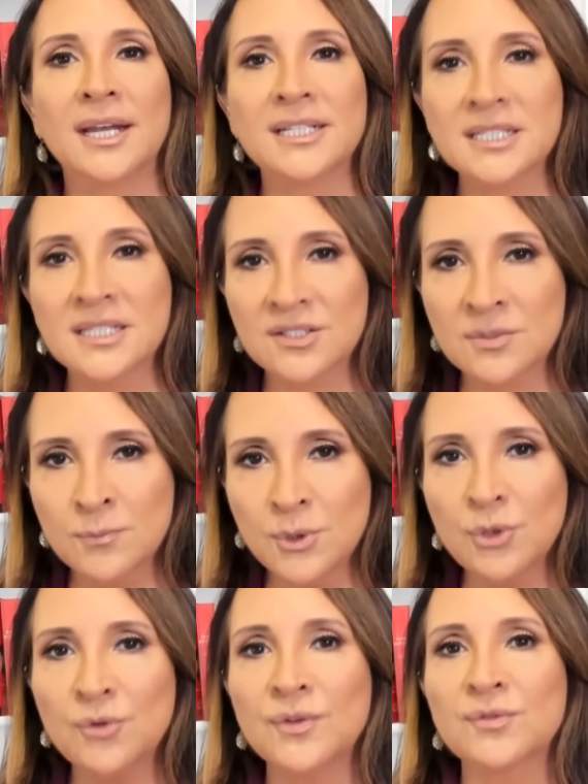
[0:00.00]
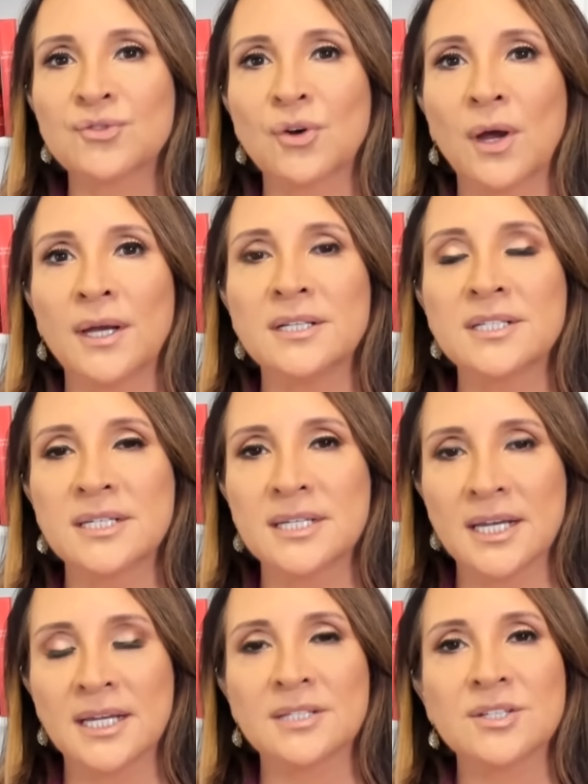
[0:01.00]
It's this move of trying to
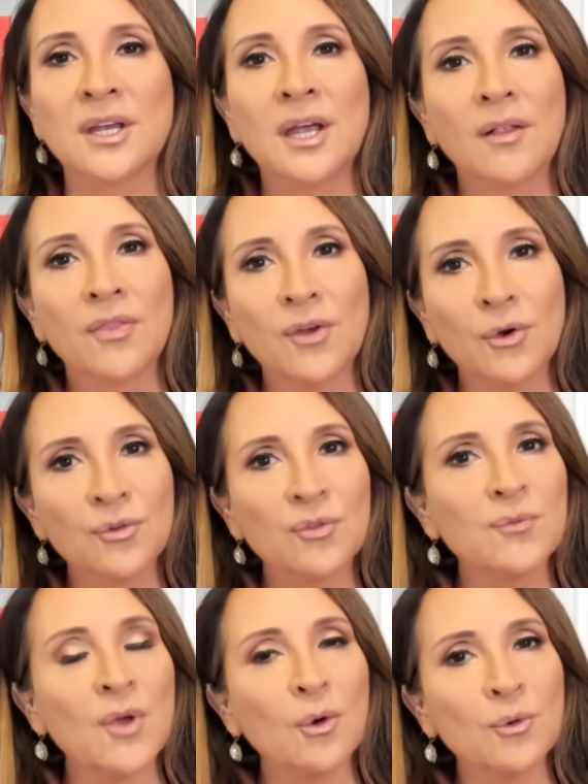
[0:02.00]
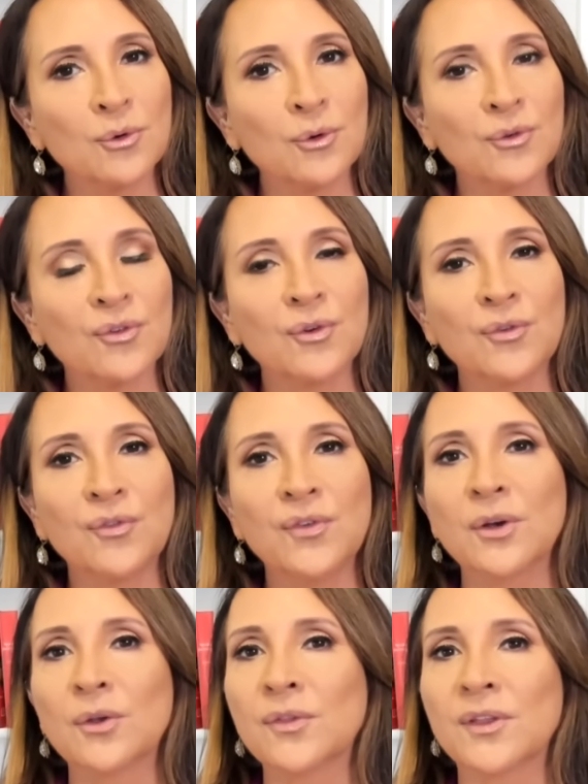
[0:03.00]
get those voters who
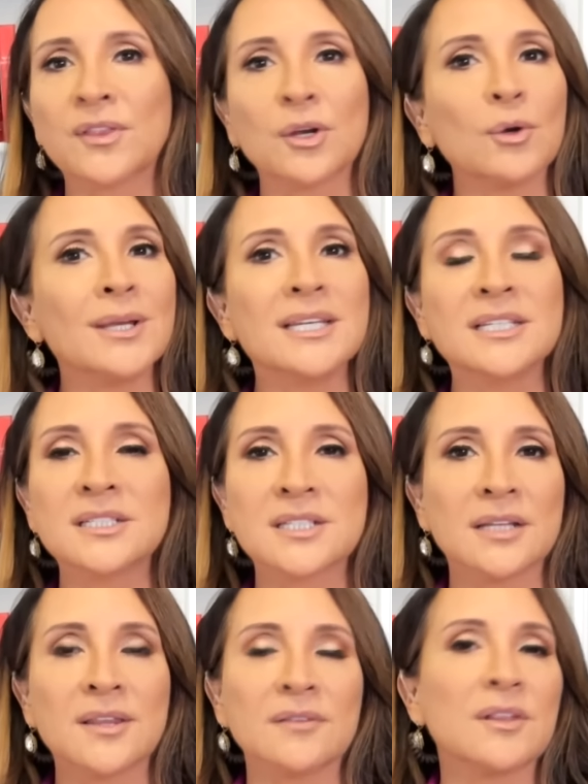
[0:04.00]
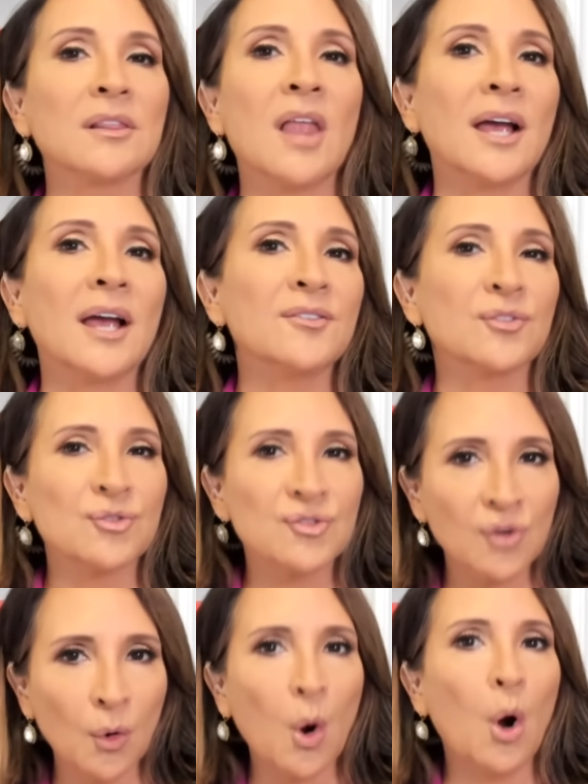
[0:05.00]
feel that there is the, the lines are
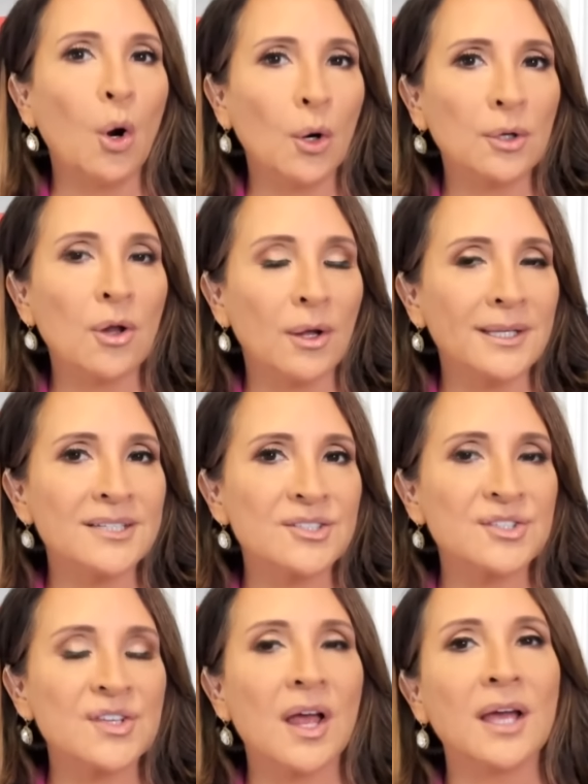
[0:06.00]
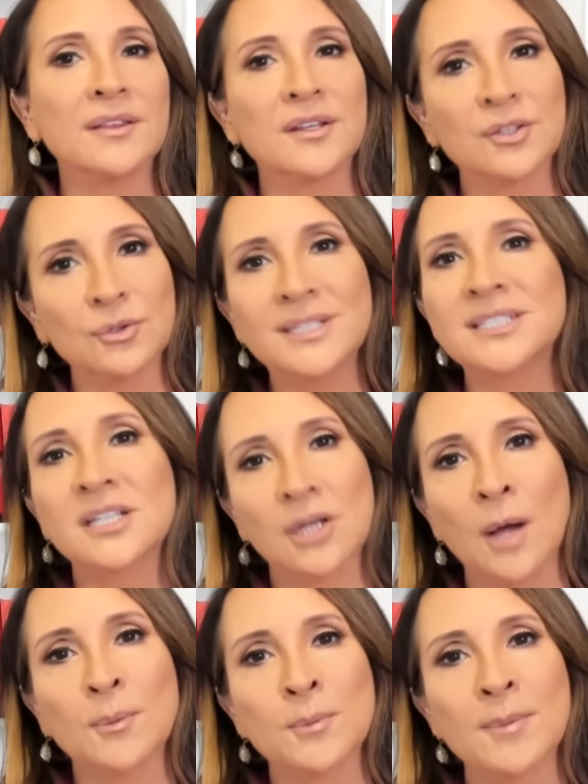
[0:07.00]
so hard on each side that there isn't
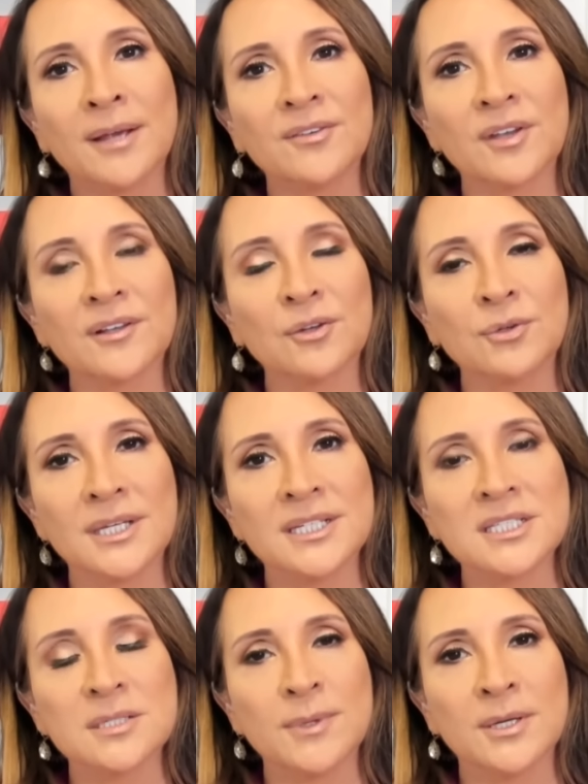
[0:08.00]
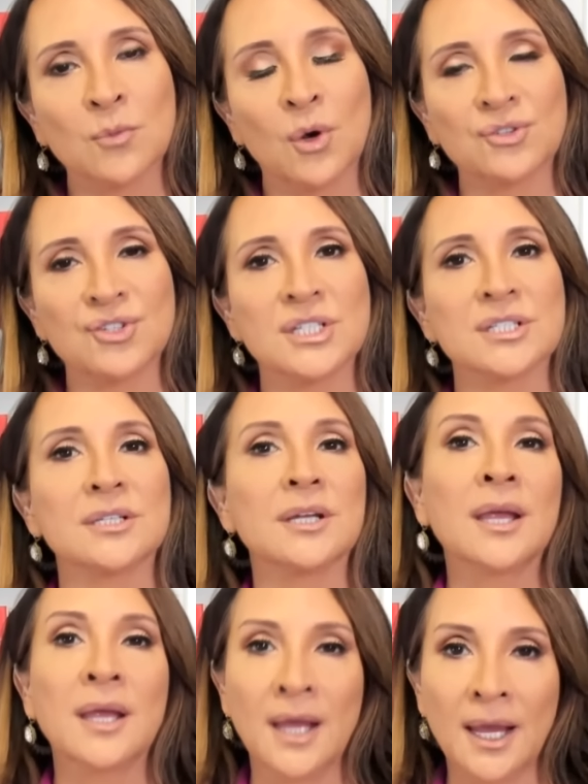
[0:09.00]
compromise like there needs to be in
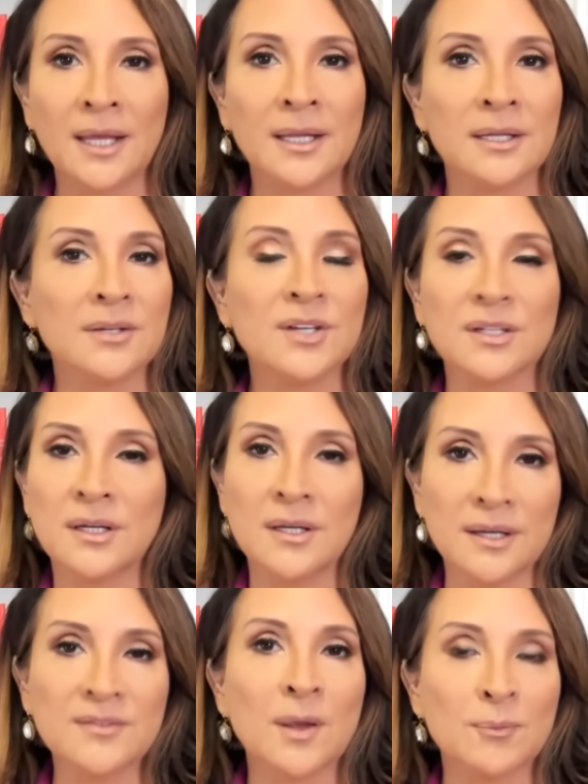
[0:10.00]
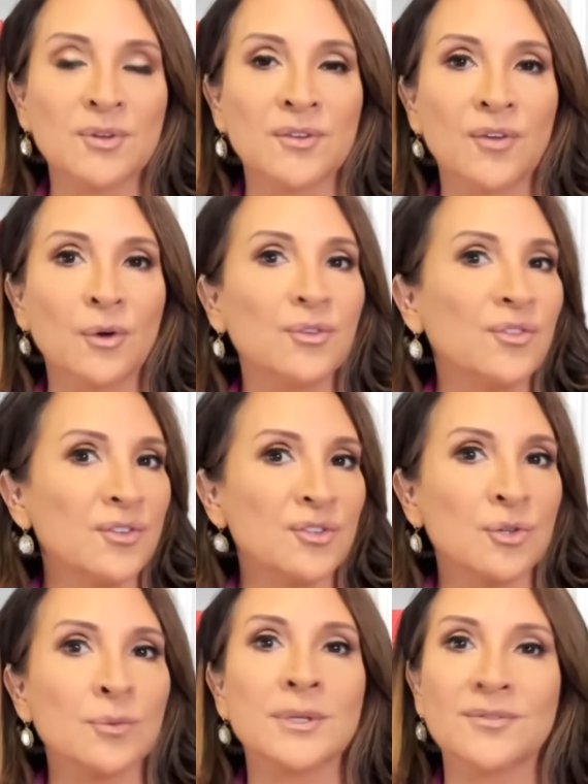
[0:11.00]
Washington and it's up to the voters to
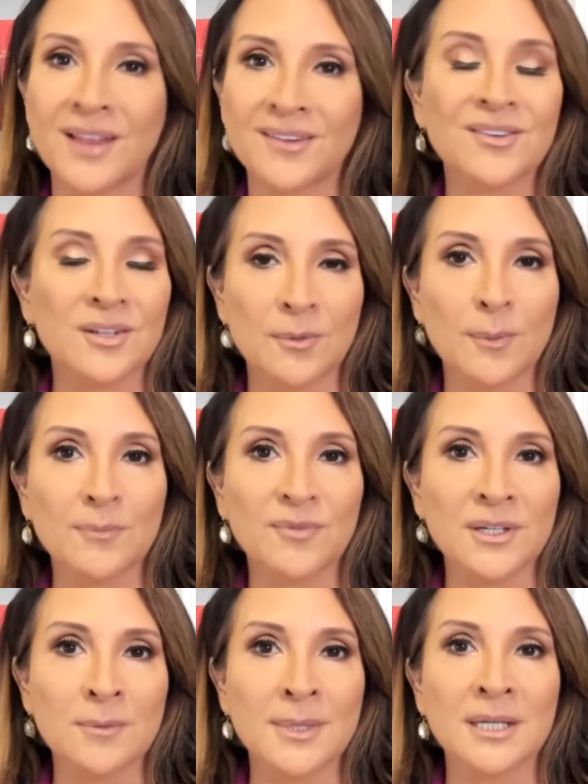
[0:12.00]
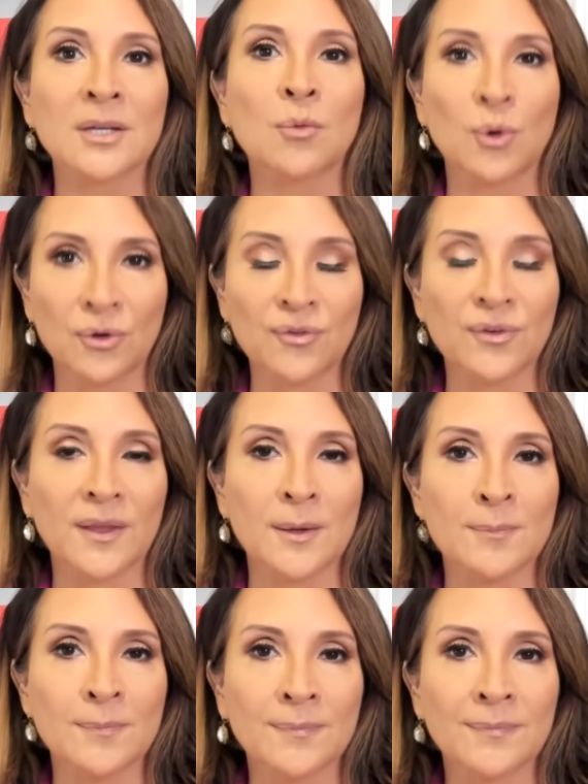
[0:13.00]
determine if that's going to fundamentally work for them.